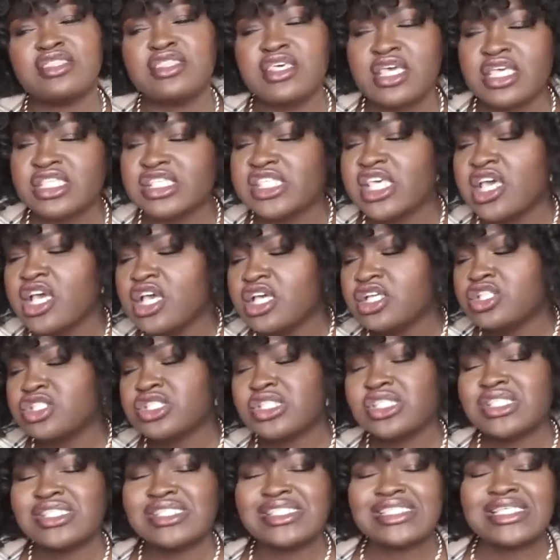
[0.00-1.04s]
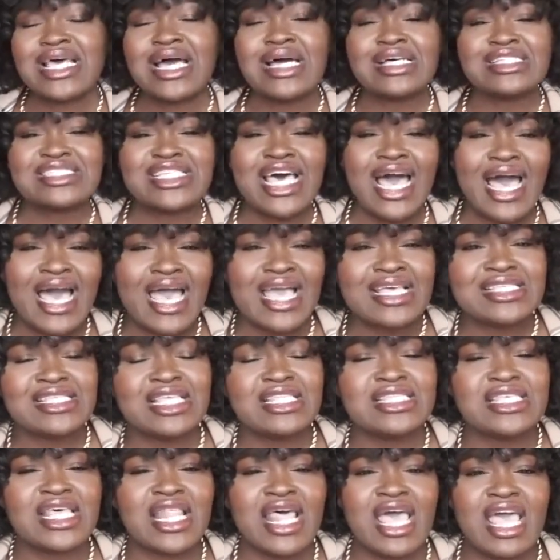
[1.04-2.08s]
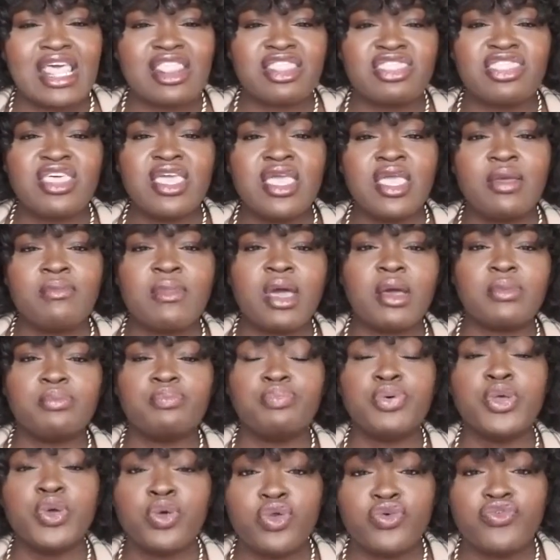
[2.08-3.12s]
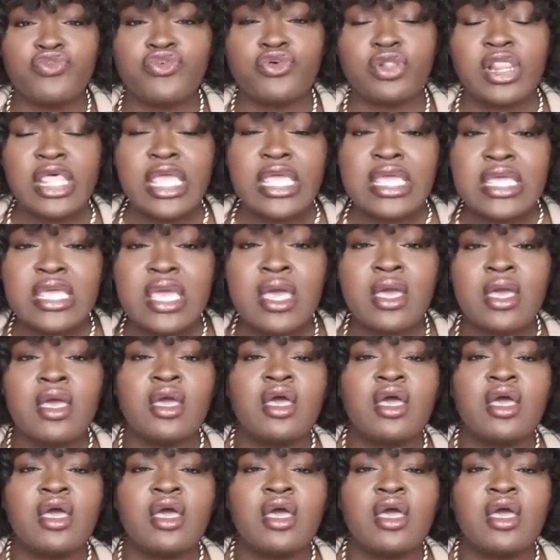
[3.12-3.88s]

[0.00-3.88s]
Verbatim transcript: this ties into that theme beautifully.